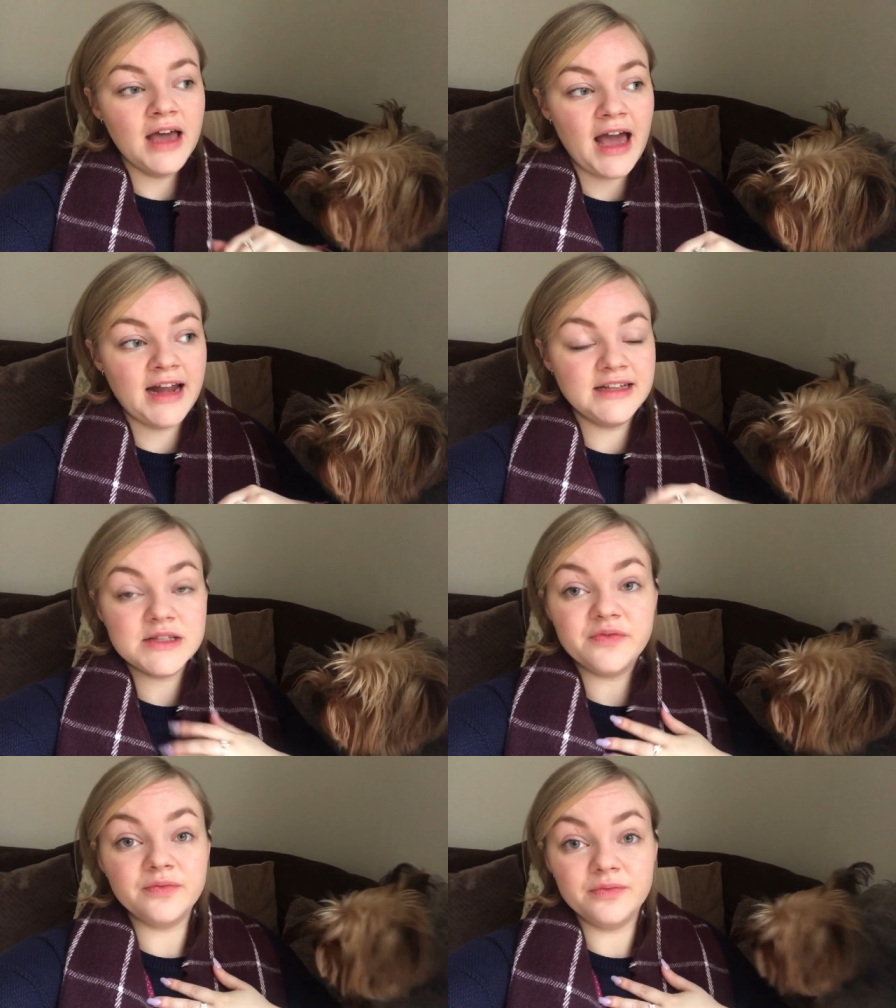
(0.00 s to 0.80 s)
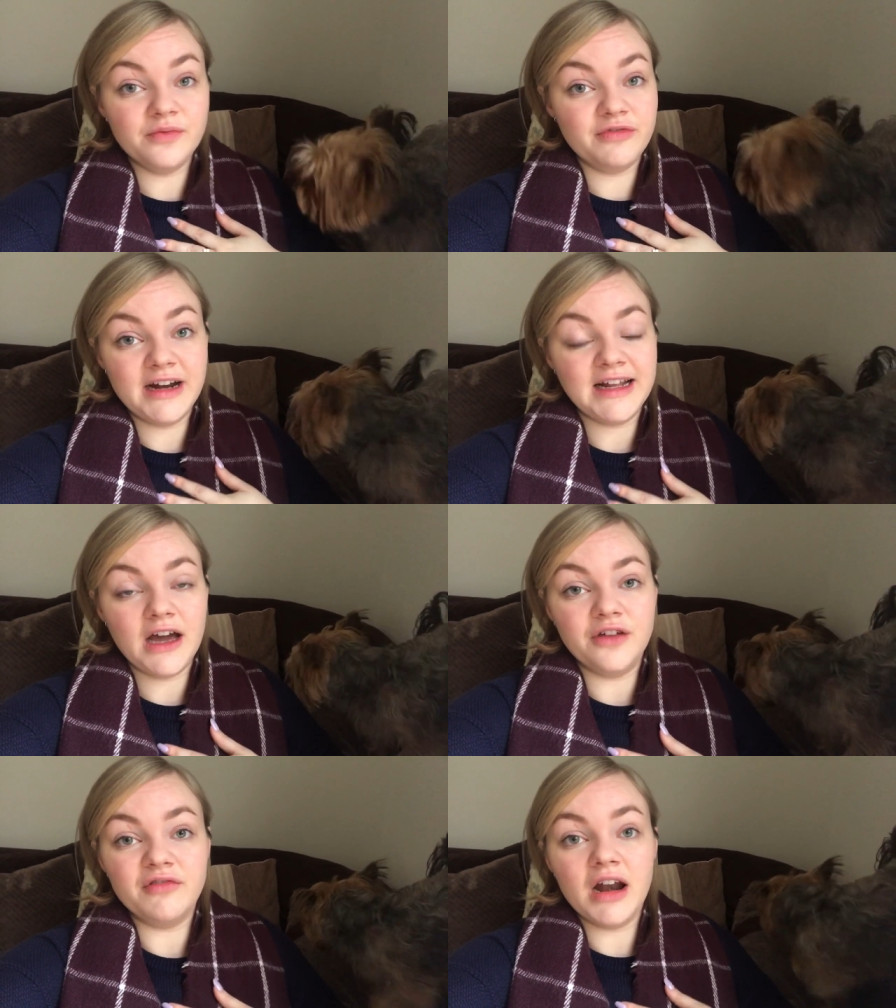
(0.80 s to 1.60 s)
and it's really
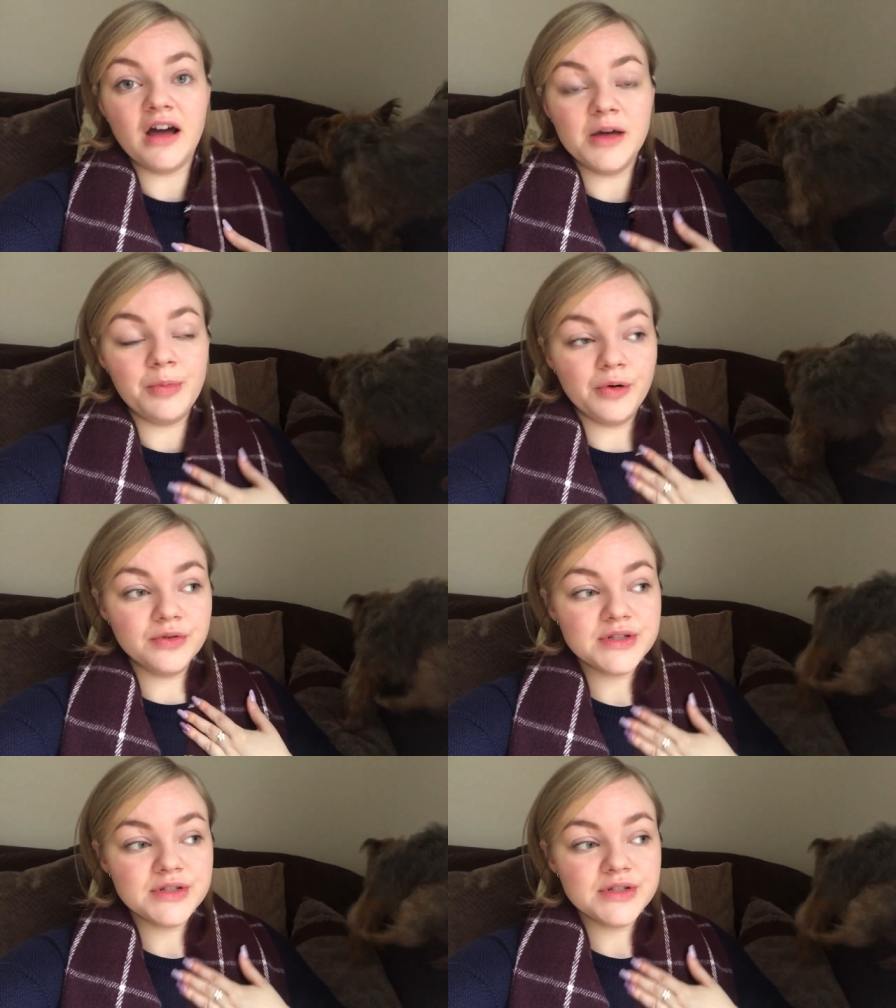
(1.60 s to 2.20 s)
unreliable.